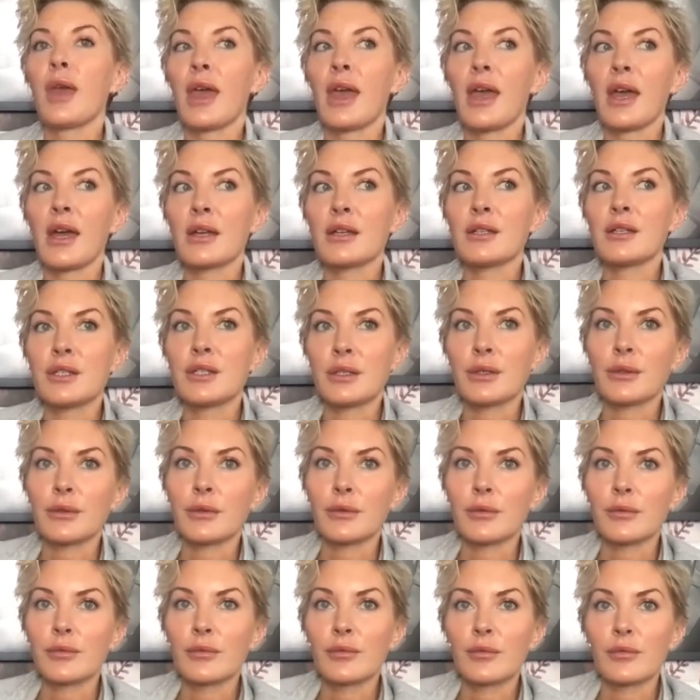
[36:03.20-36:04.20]
can do.
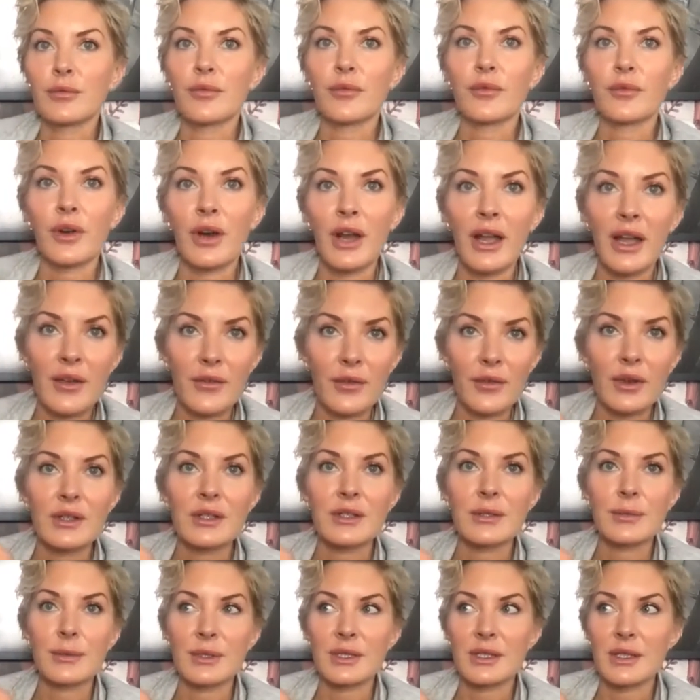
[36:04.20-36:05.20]
For Ava
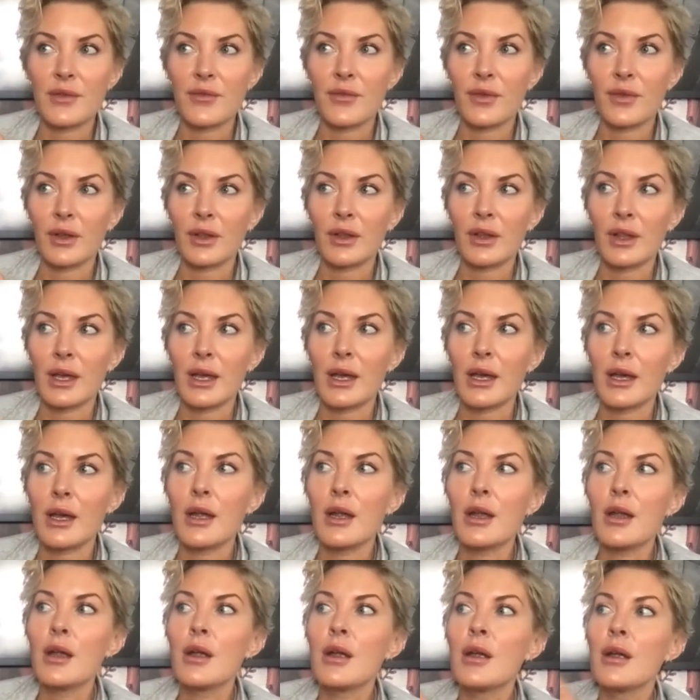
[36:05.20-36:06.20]
specifically,
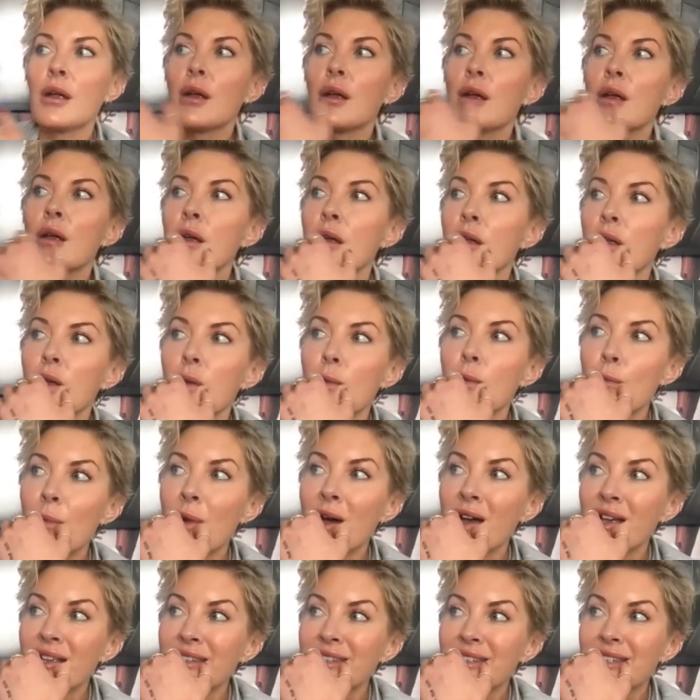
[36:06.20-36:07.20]
you
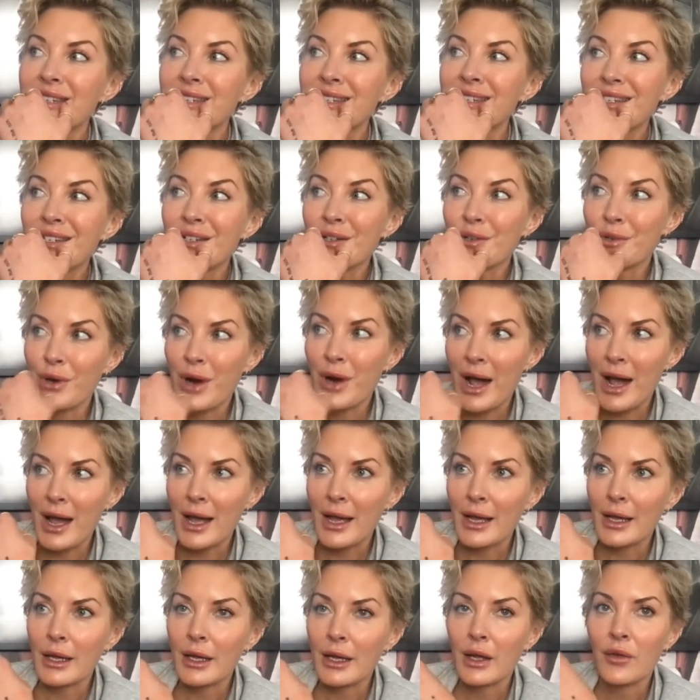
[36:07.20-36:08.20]
must
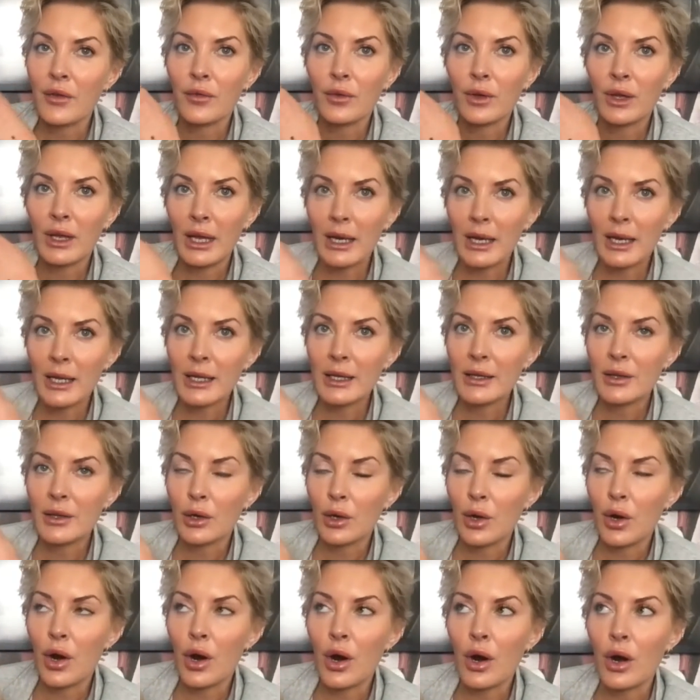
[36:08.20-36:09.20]
try. If getting in the
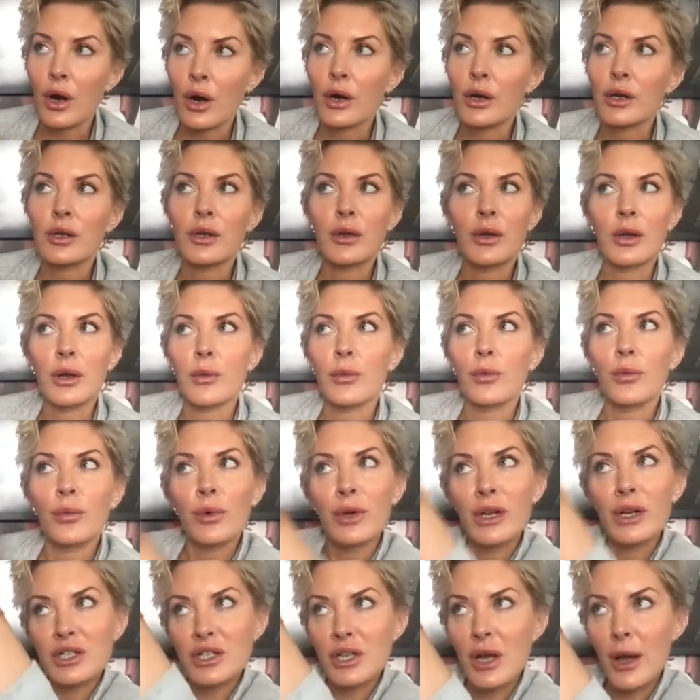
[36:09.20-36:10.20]
car, you can
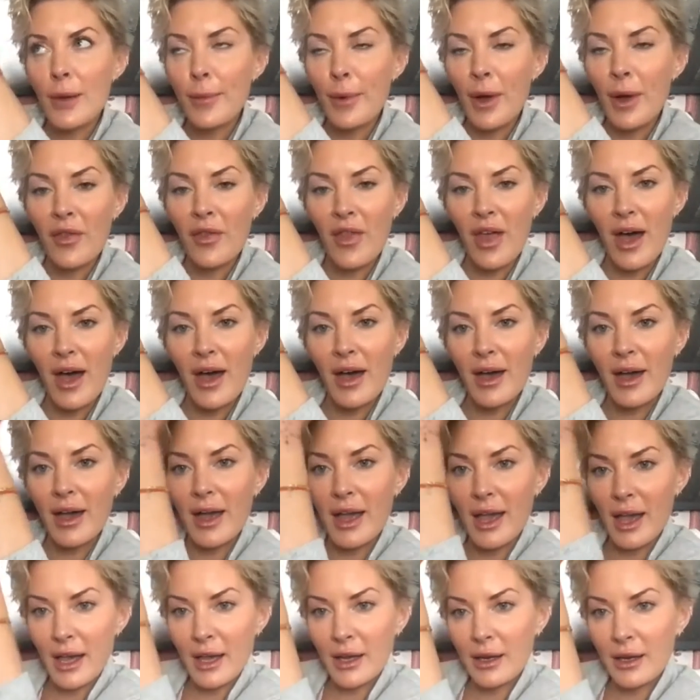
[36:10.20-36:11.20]
reach up on that
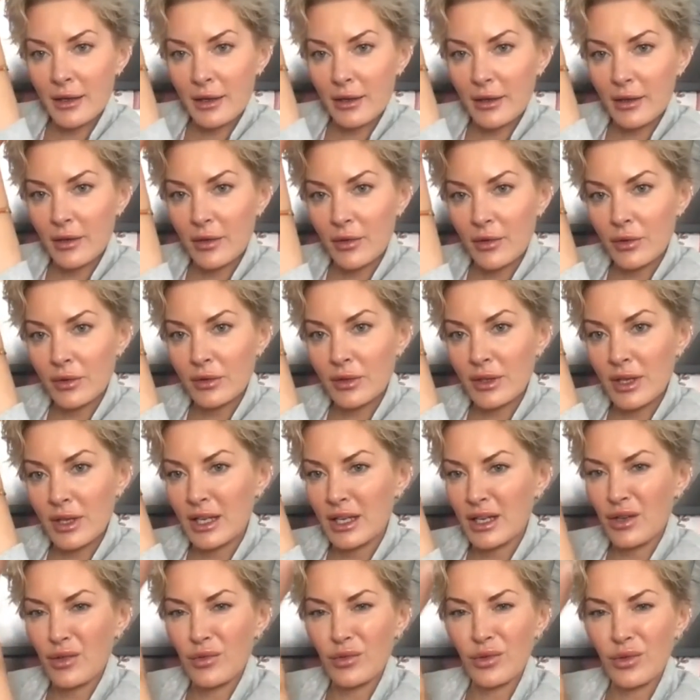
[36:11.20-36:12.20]
handhold
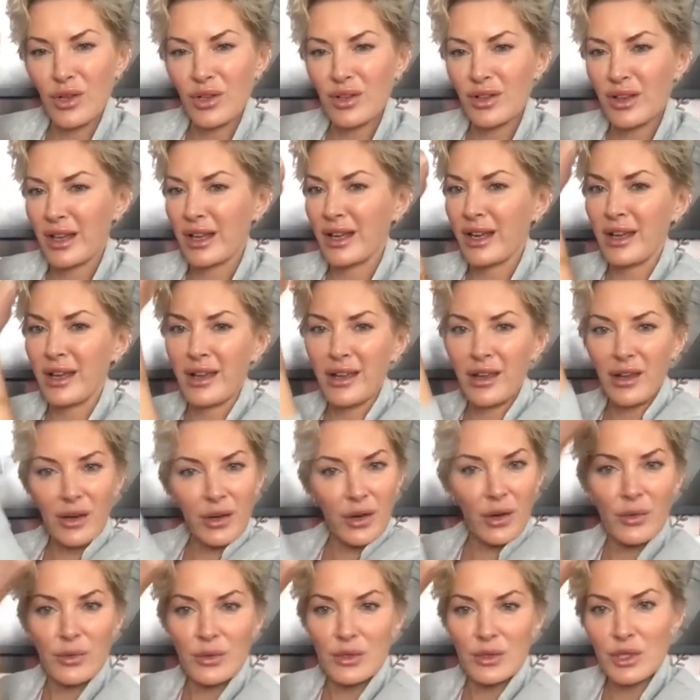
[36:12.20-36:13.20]
and you look like a
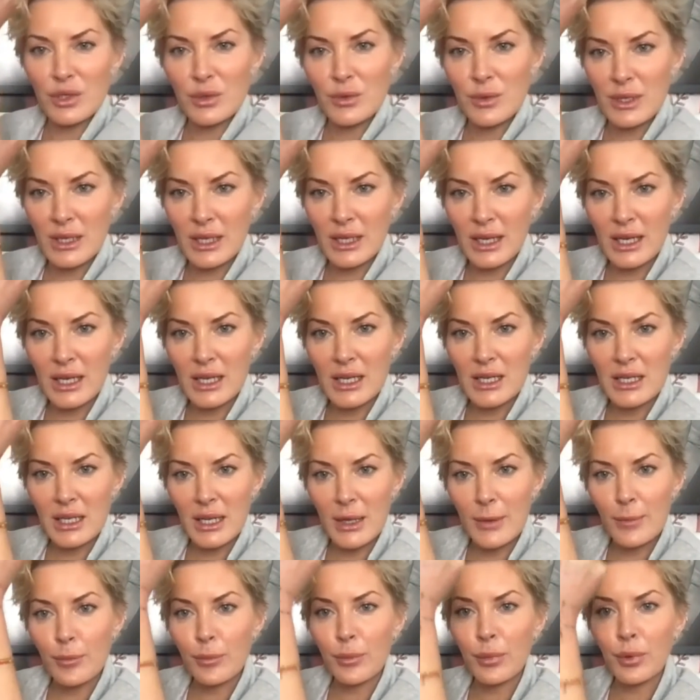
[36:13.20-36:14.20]
hero doing it,
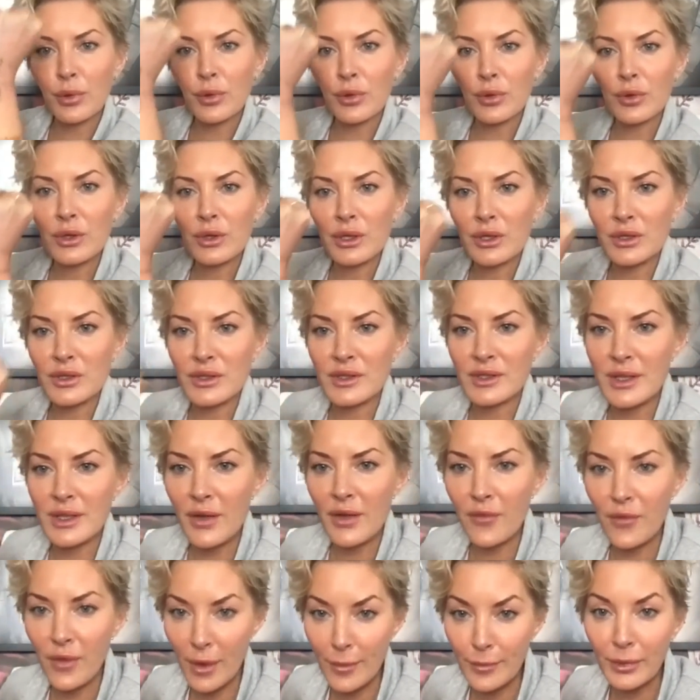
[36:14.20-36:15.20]
and pull
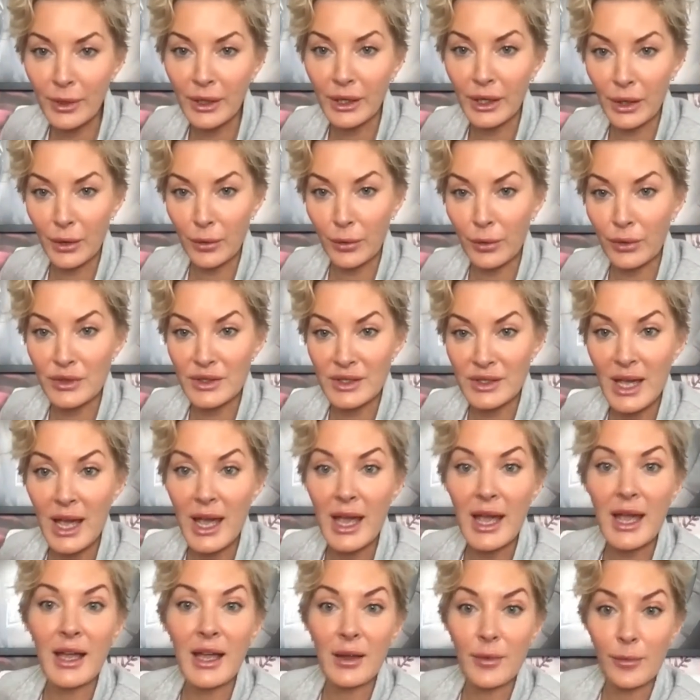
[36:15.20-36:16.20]
yourself up, like you were
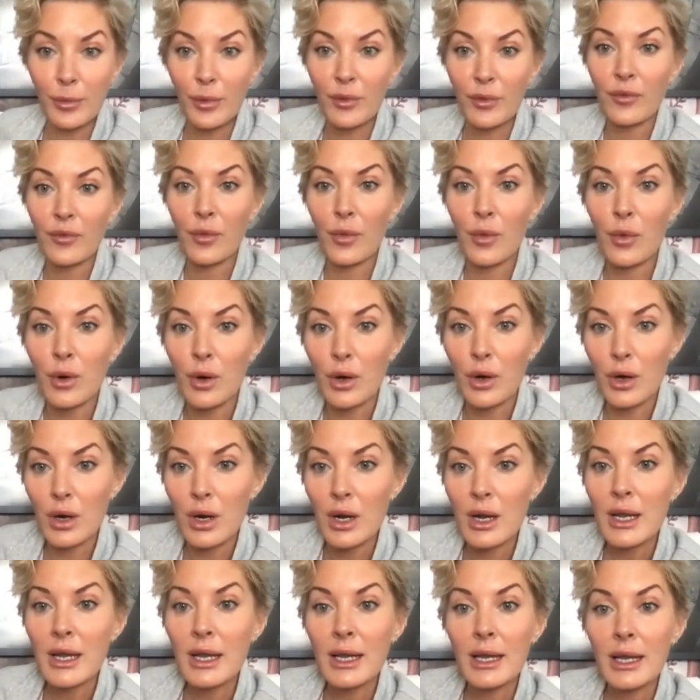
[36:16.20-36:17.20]
saying before,
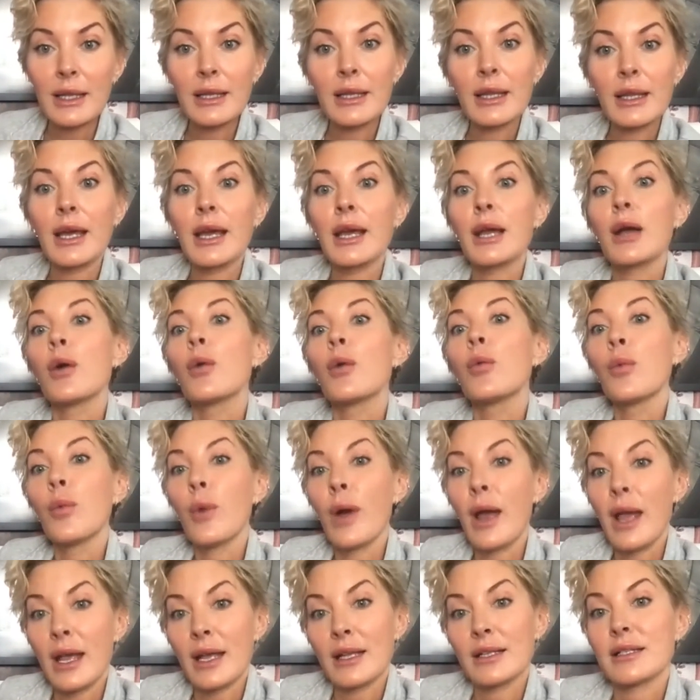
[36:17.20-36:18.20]
in like
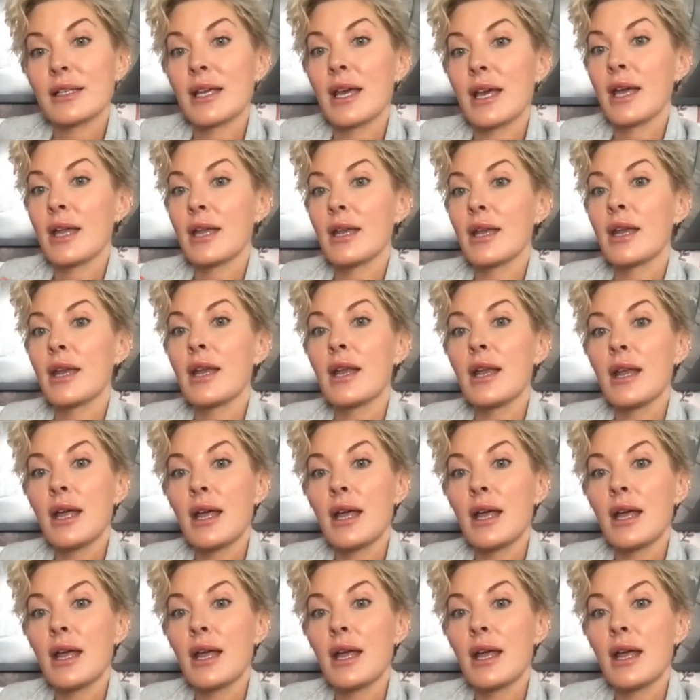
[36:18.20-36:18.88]
weight and